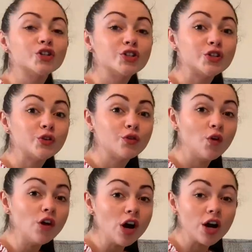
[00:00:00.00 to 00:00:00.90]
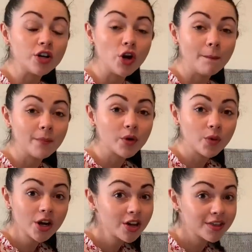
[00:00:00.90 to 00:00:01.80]
So for our number
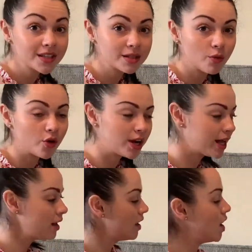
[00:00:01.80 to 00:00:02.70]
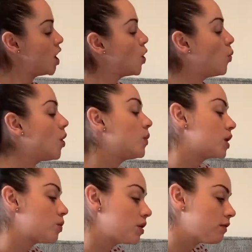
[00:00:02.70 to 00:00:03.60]
work this morning, what we're
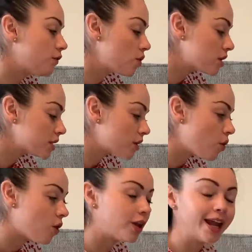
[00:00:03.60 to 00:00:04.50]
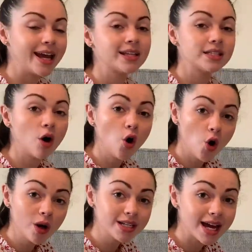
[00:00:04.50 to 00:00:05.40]
going to focus on is
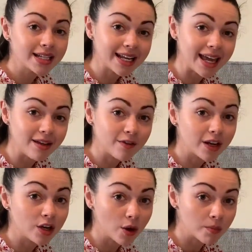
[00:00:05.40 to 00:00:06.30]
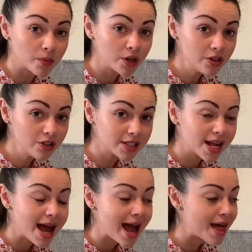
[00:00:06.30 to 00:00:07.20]
odd and even numbers,
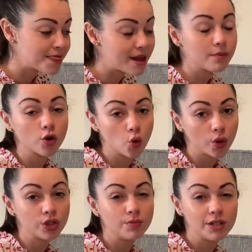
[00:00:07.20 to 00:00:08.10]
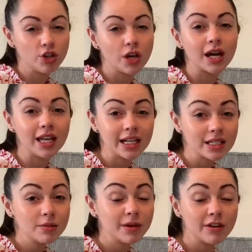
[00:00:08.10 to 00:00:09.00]
and then we're going to be doing a little
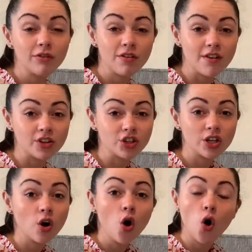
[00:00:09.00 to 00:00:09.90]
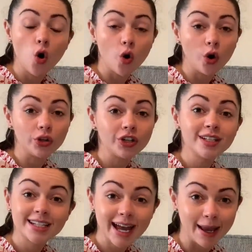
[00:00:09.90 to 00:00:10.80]
bit of revision on
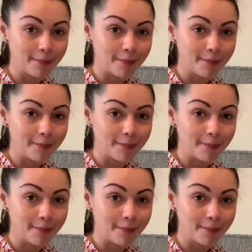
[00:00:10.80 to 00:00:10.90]
time.